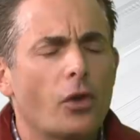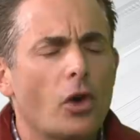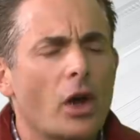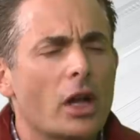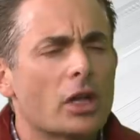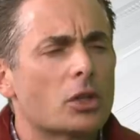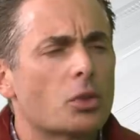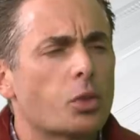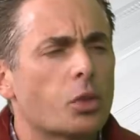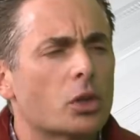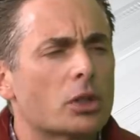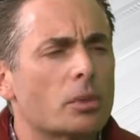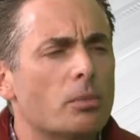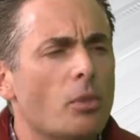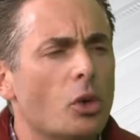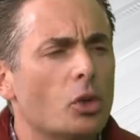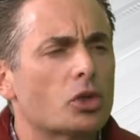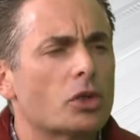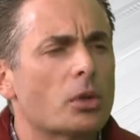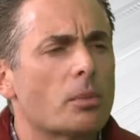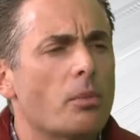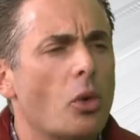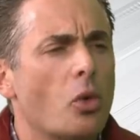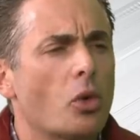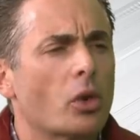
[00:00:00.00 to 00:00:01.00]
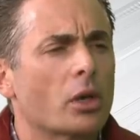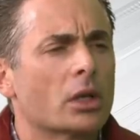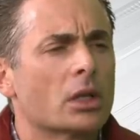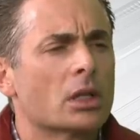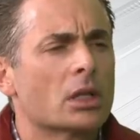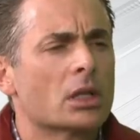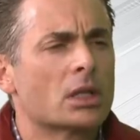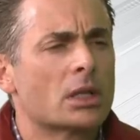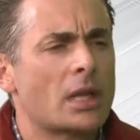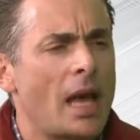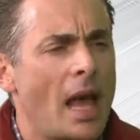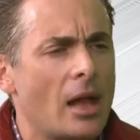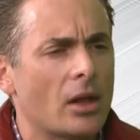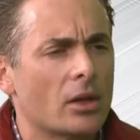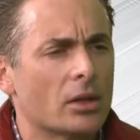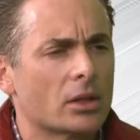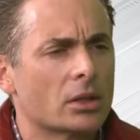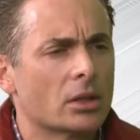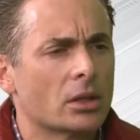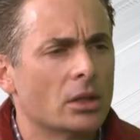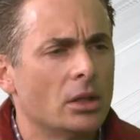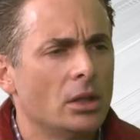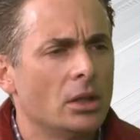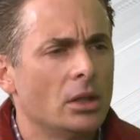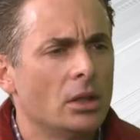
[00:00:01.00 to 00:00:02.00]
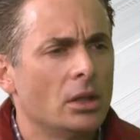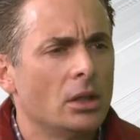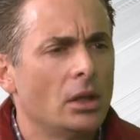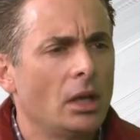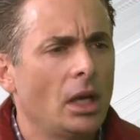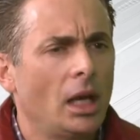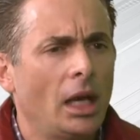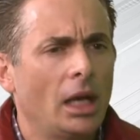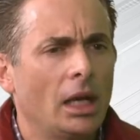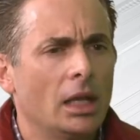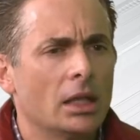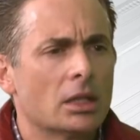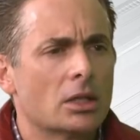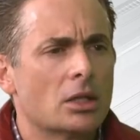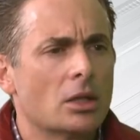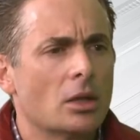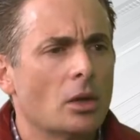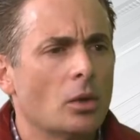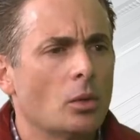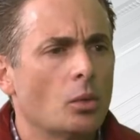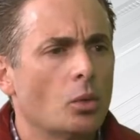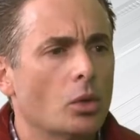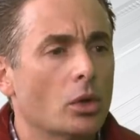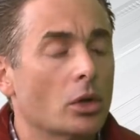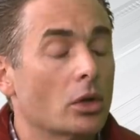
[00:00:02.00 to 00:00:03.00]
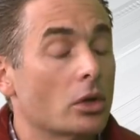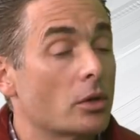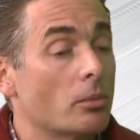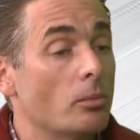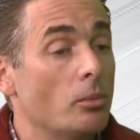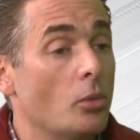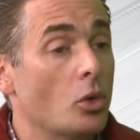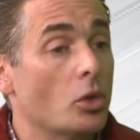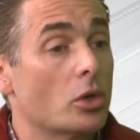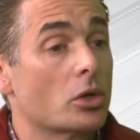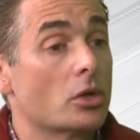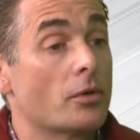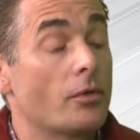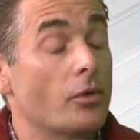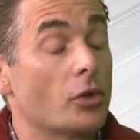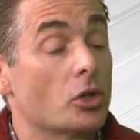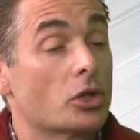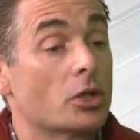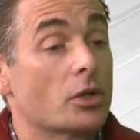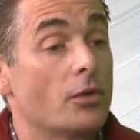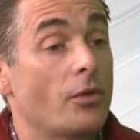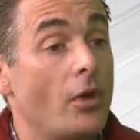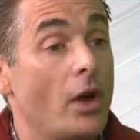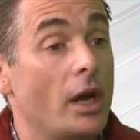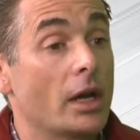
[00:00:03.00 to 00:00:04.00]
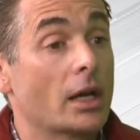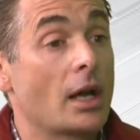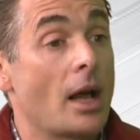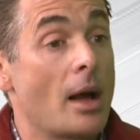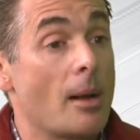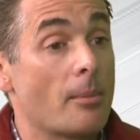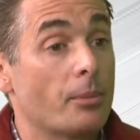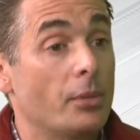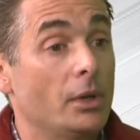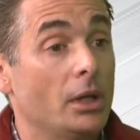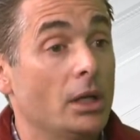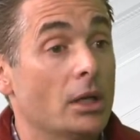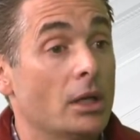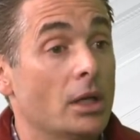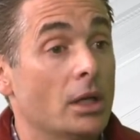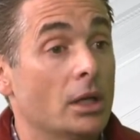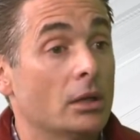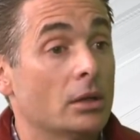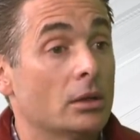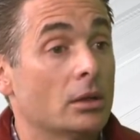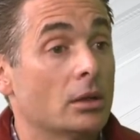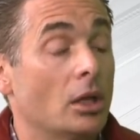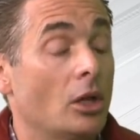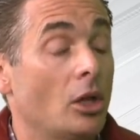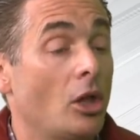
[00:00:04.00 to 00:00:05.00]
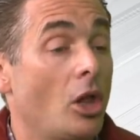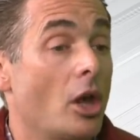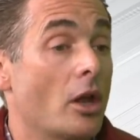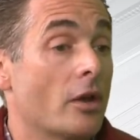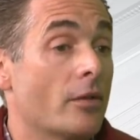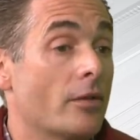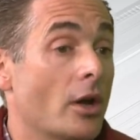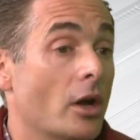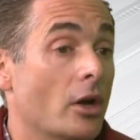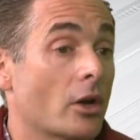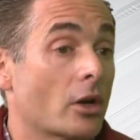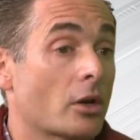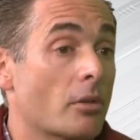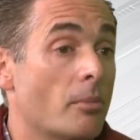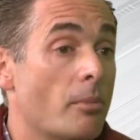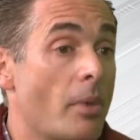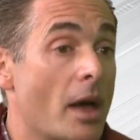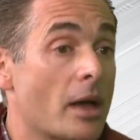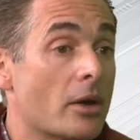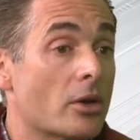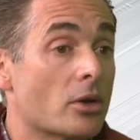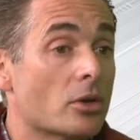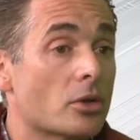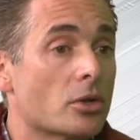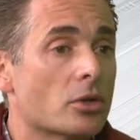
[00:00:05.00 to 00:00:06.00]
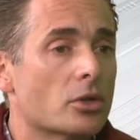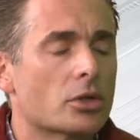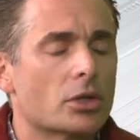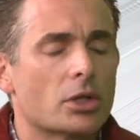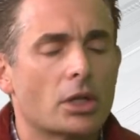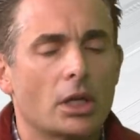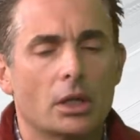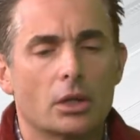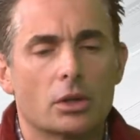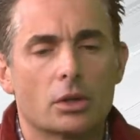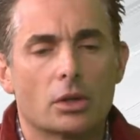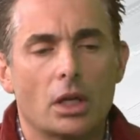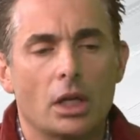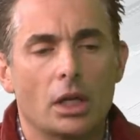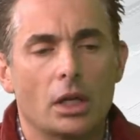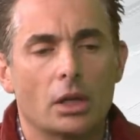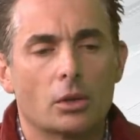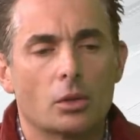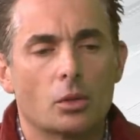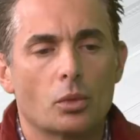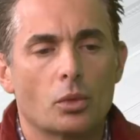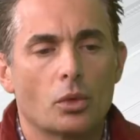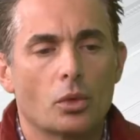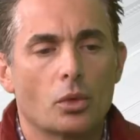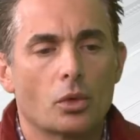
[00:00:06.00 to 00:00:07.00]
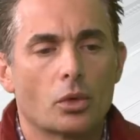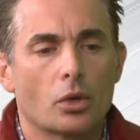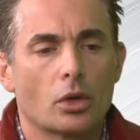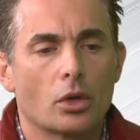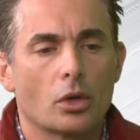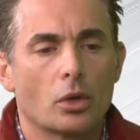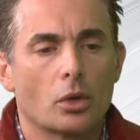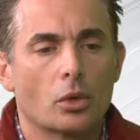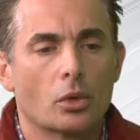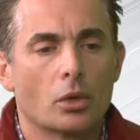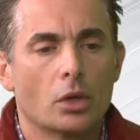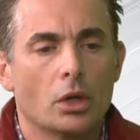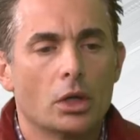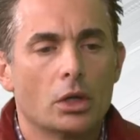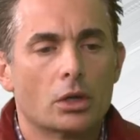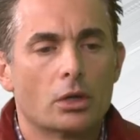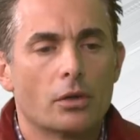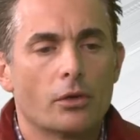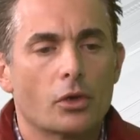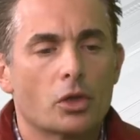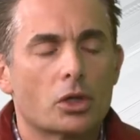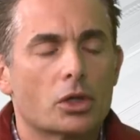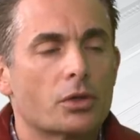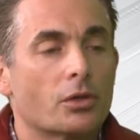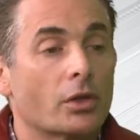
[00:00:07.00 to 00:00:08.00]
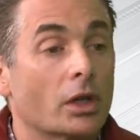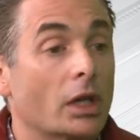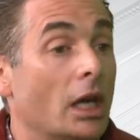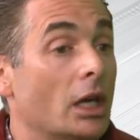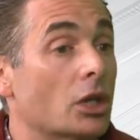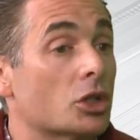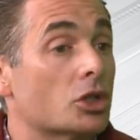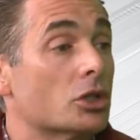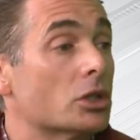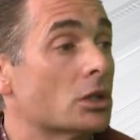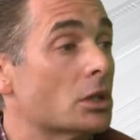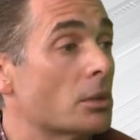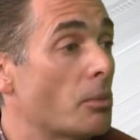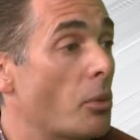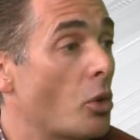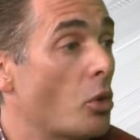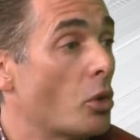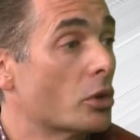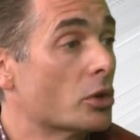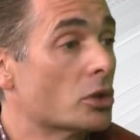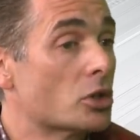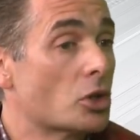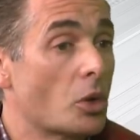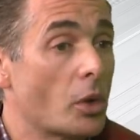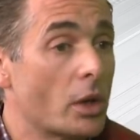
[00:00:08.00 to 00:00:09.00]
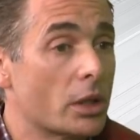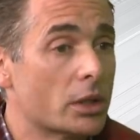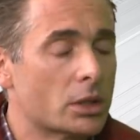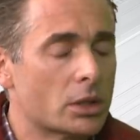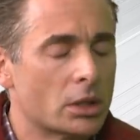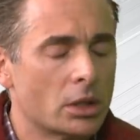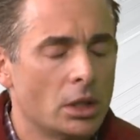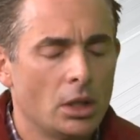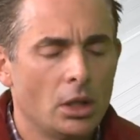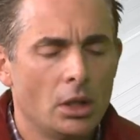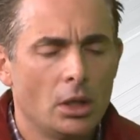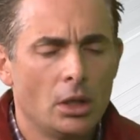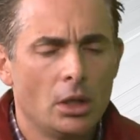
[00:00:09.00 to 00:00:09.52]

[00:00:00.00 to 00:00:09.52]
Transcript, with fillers: for us, what's most important is talent. Mm -hmm. and, and, we're a more diversified company than a lot of our competitors, and, and you know, diversification is important to us.